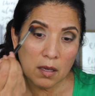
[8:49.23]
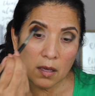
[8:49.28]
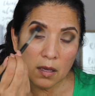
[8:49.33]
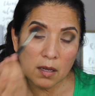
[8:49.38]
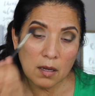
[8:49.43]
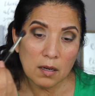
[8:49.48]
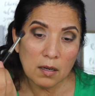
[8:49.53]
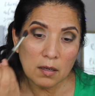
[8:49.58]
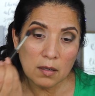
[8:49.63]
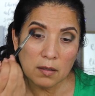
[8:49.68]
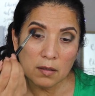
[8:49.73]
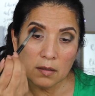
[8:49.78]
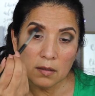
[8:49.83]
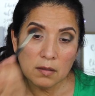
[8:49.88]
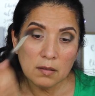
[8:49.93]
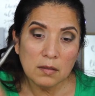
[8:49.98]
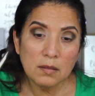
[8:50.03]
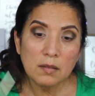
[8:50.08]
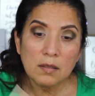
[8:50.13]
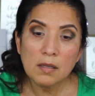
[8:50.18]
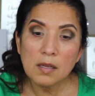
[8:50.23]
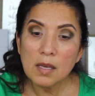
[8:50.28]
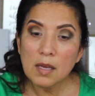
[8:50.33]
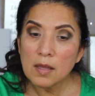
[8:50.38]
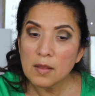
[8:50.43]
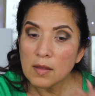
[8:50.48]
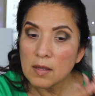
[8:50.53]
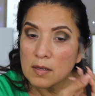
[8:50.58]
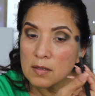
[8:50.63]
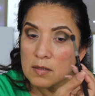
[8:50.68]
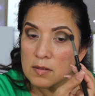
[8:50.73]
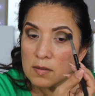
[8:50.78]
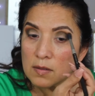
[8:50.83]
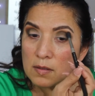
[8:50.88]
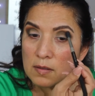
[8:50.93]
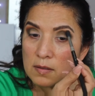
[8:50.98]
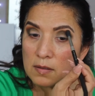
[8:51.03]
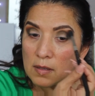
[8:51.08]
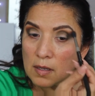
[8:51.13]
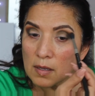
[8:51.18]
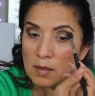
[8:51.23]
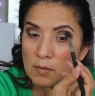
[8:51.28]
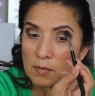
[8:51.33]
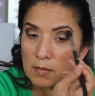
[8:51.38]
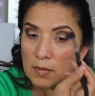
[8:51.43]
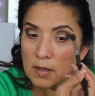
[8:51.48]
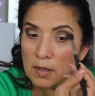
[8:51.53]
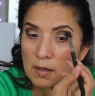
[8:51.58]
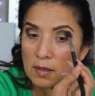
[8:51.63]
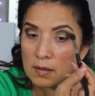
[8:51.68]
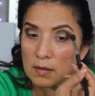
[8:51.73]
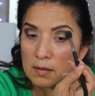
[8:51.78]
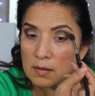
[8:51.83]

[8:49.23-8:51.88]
here and then do the same here.